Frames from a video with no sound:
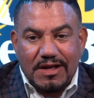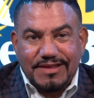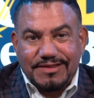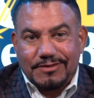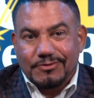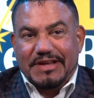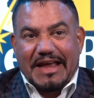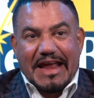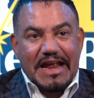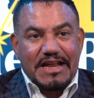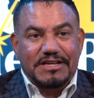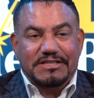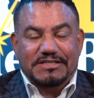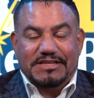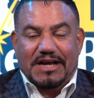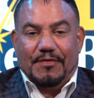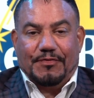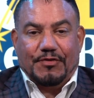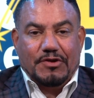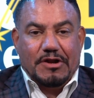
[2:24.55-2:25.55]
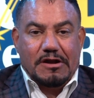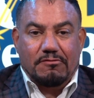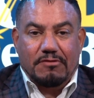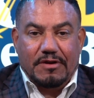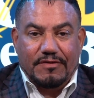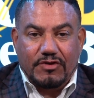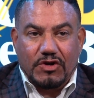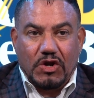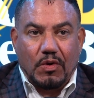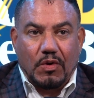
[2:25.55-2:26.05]
There's agents out there that don't
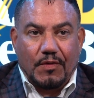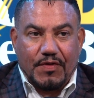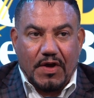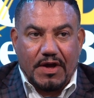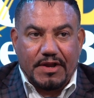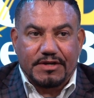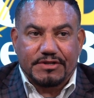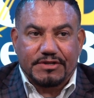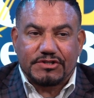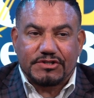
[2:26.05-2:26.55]
even know what that is.